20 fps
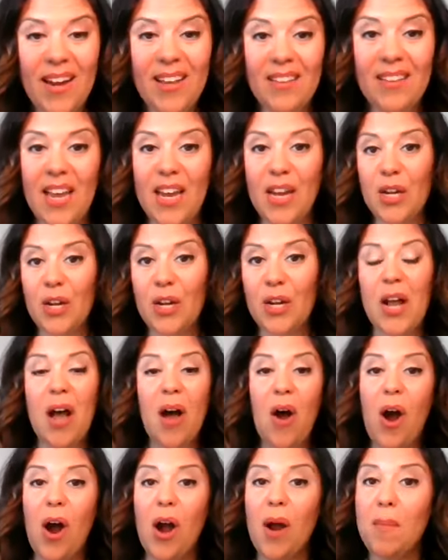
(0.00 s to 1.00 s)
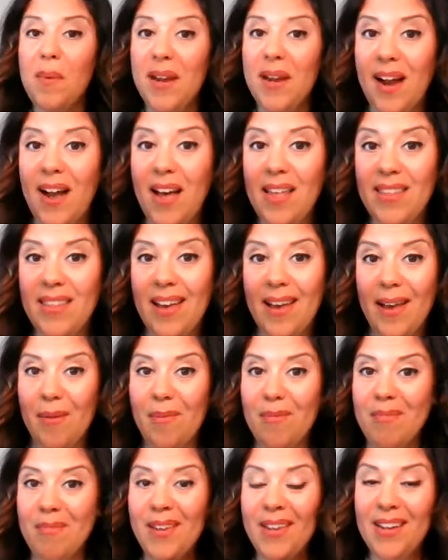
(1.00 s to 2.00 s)
Mm-hmm. Like you're not harping on
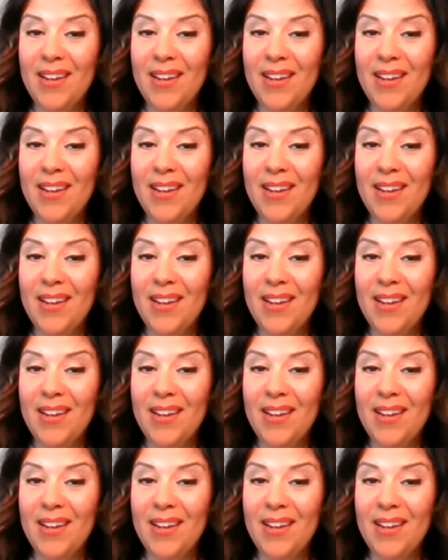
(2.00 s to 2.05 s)
them,